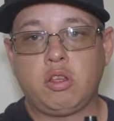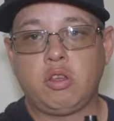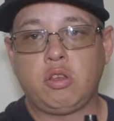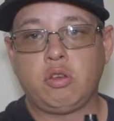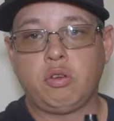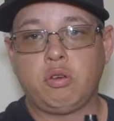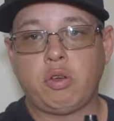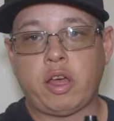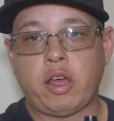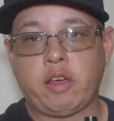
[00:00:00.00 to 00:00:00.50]

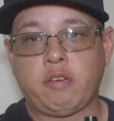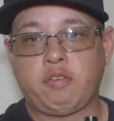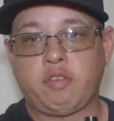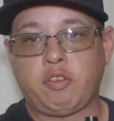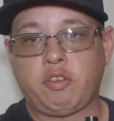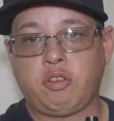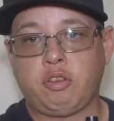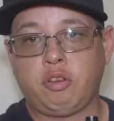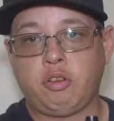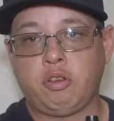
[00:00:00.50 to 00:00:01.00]
you
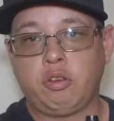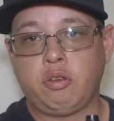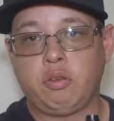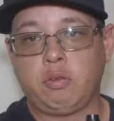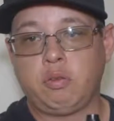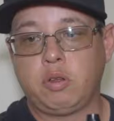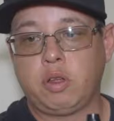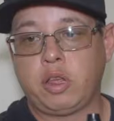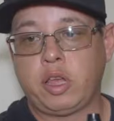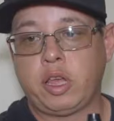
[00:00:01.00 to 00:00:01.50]
have
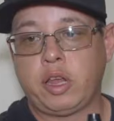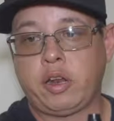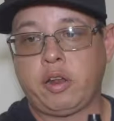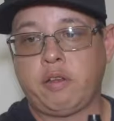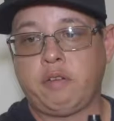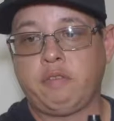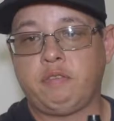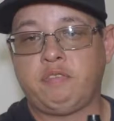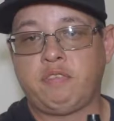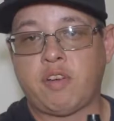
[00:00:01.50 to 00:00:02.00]
to hit
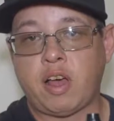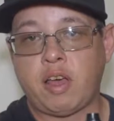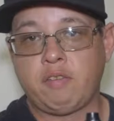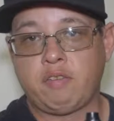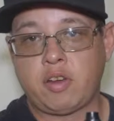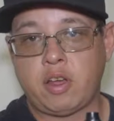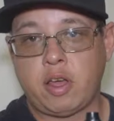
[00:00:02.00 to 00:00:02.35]
it 5